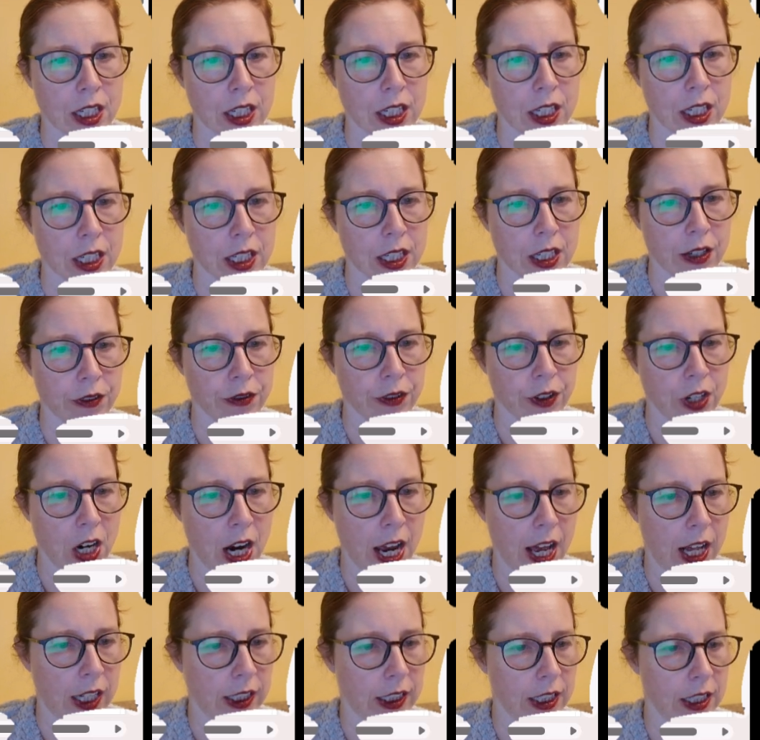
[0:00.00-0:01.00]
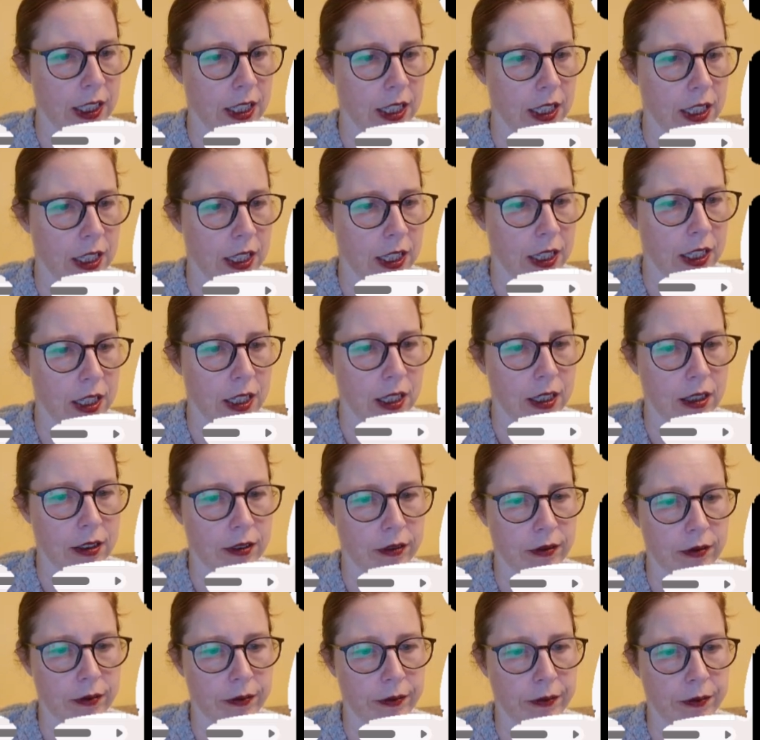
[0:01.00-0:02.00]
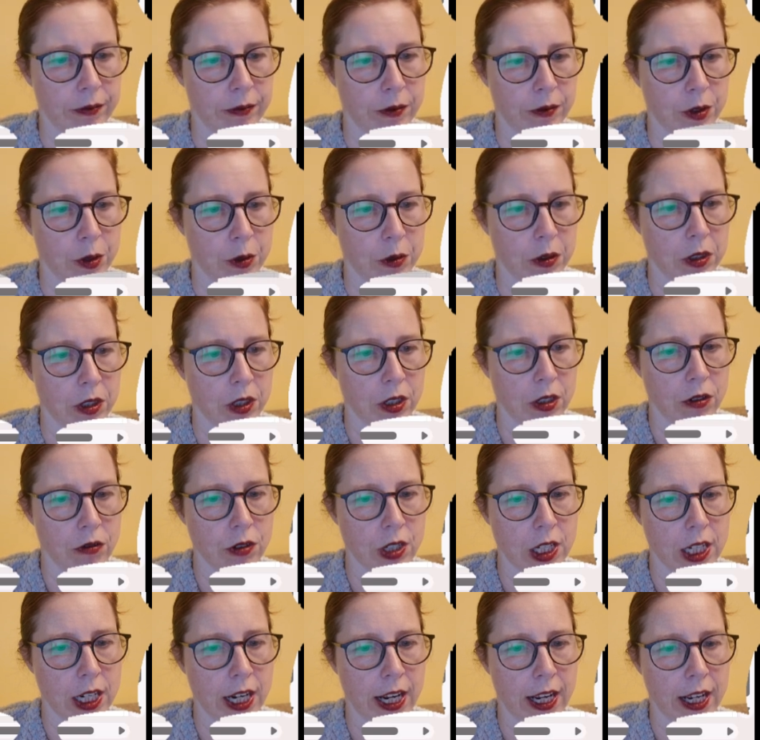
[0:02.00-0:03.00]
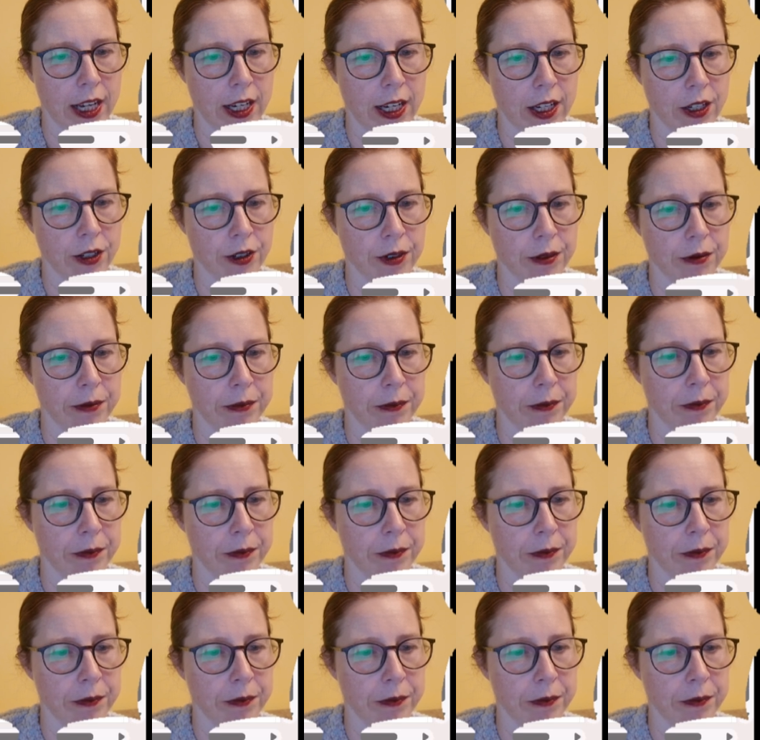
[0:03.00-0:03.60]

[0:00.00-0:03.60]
except for Alice. I'm going to go down